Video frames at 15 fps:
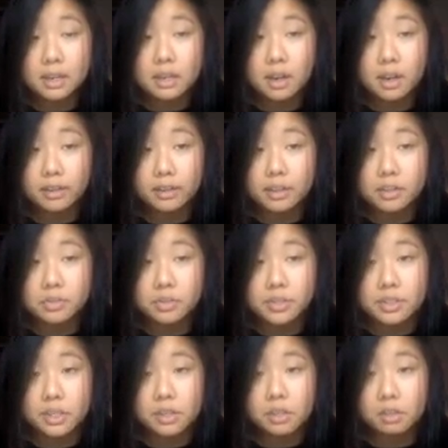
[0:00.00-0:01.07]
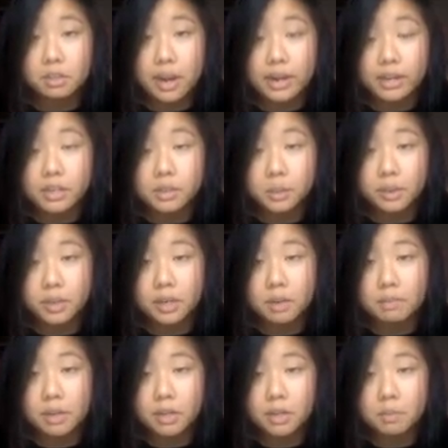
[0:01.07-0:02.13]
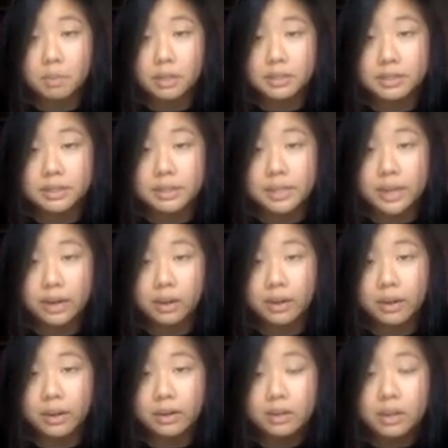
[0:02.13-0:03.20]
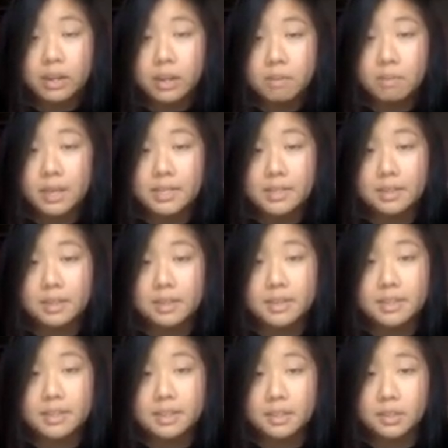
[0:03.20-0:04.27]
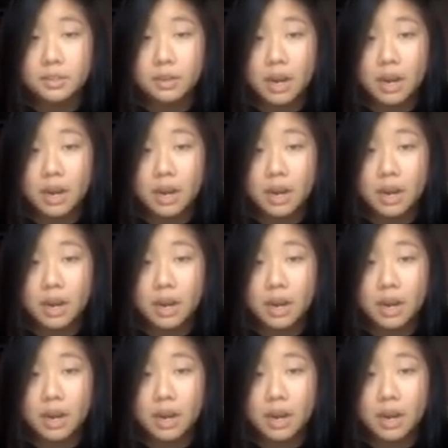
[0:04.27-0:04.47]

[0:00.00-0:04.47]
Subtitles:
in dollars for single riders within a metropolitan area based on the distance